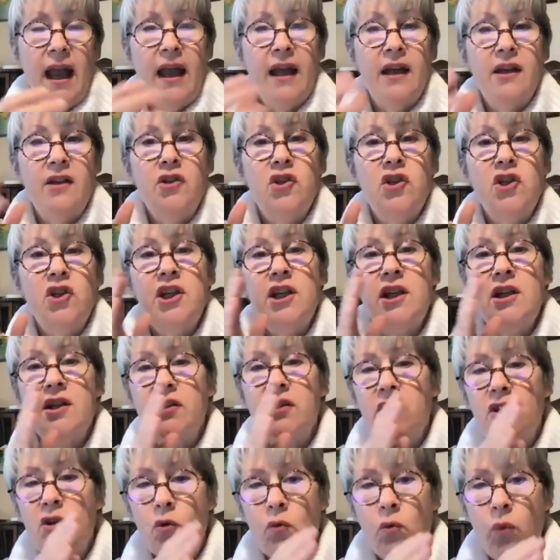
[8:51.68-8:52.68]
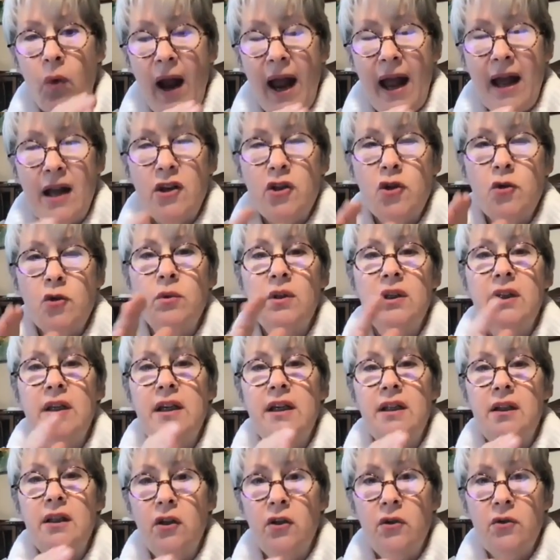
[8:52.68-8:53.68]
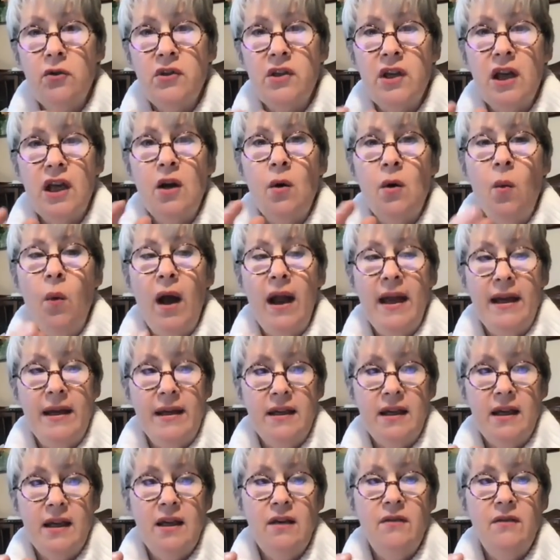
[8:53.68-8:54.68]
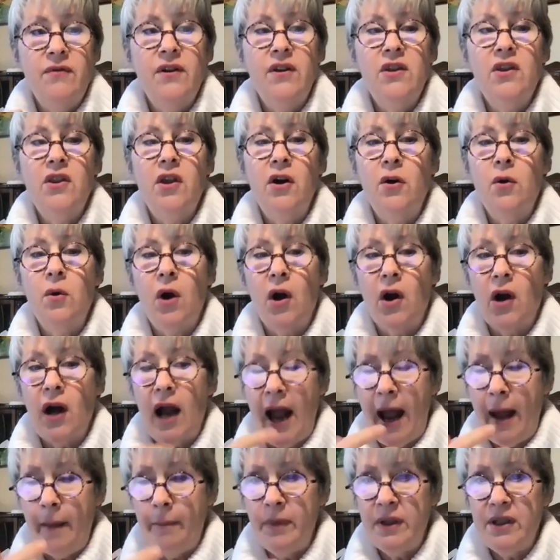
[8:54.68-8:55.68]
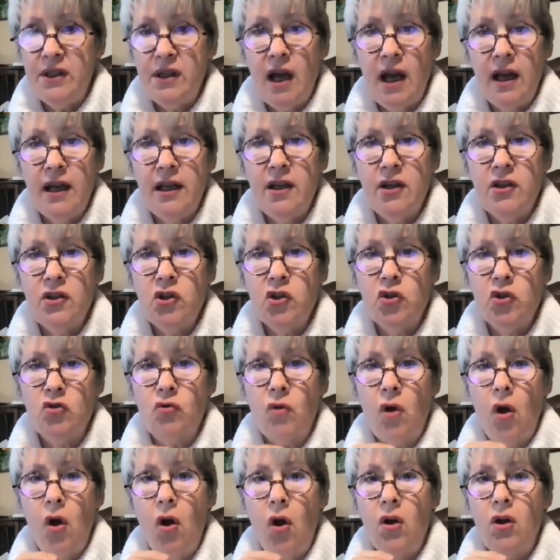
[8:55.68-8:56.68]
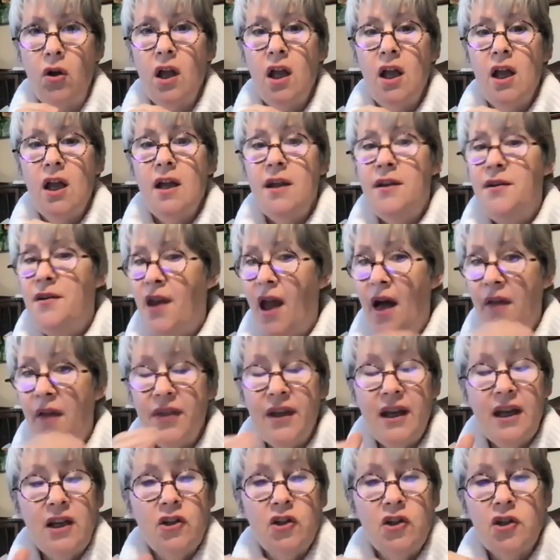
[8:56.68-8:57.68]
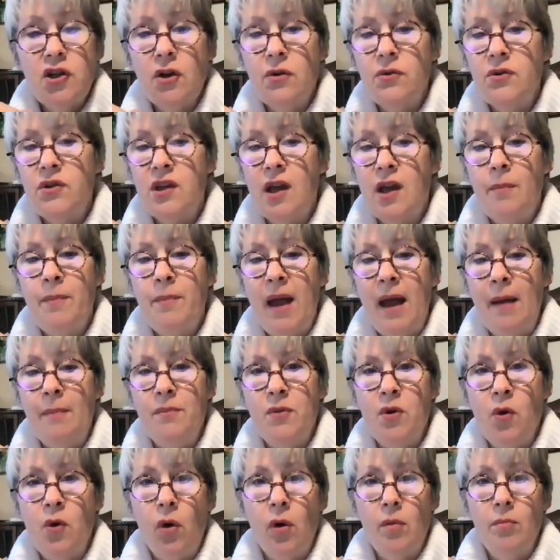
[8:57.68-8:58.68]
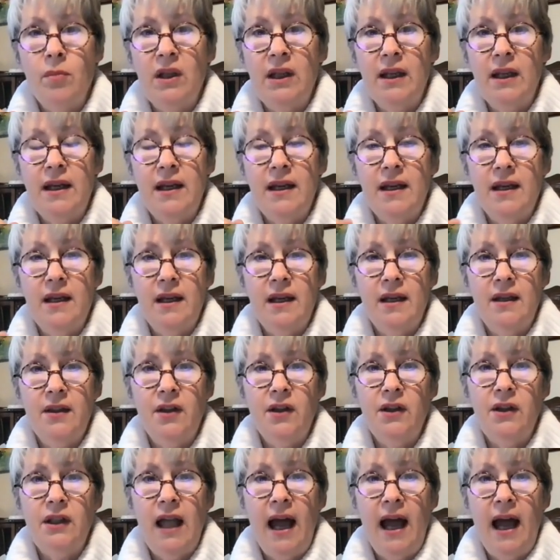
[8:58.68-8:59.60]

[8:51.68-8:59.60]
And she is gradually losing weight, even though her appetite is strong. Nothing shows up abnormally in the